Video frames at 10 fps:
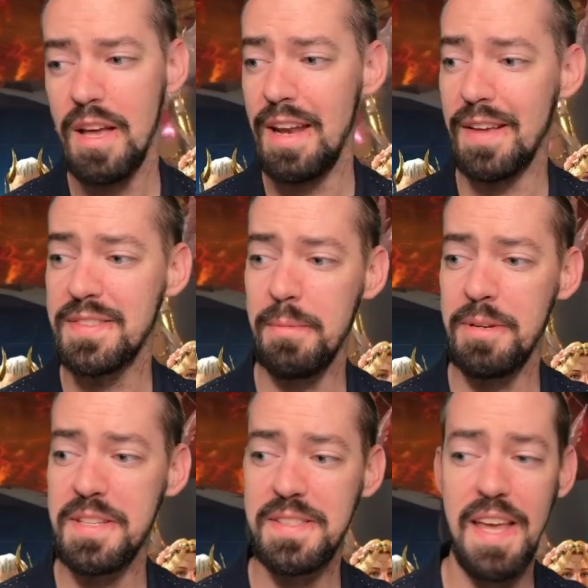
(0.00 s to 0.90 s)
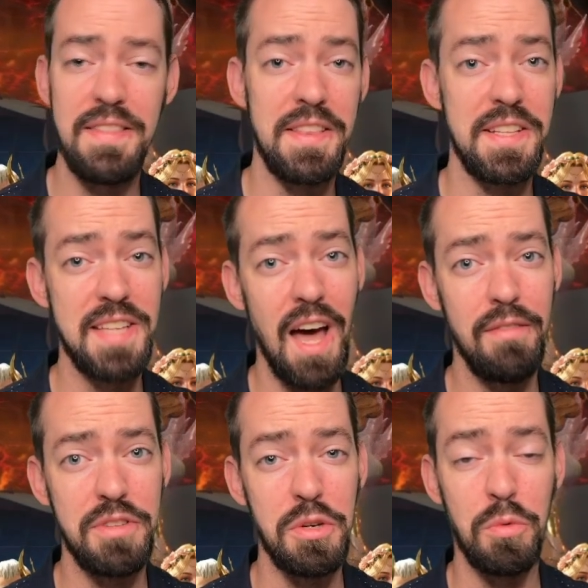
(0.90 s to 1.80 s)
Now, Simon has said that the
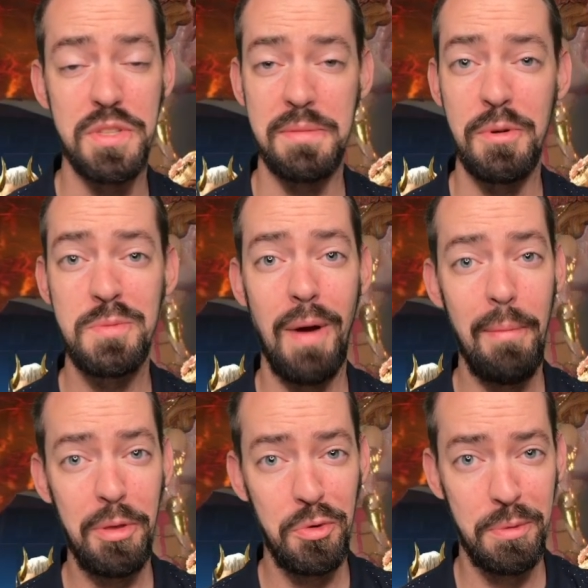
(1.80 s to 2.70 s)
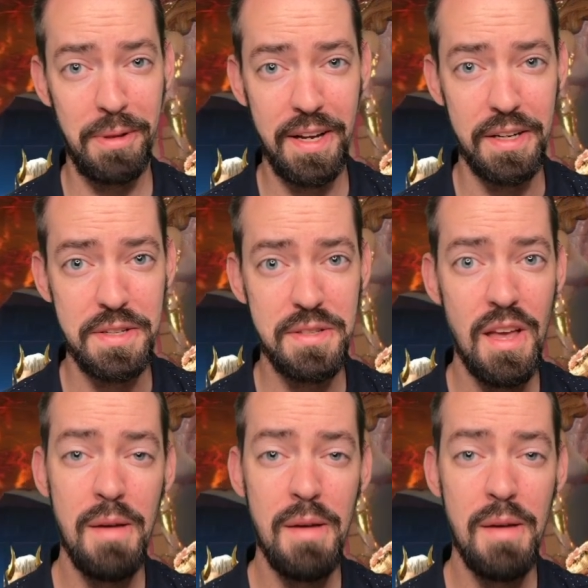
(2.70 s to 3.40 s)
top view was the most popular with players,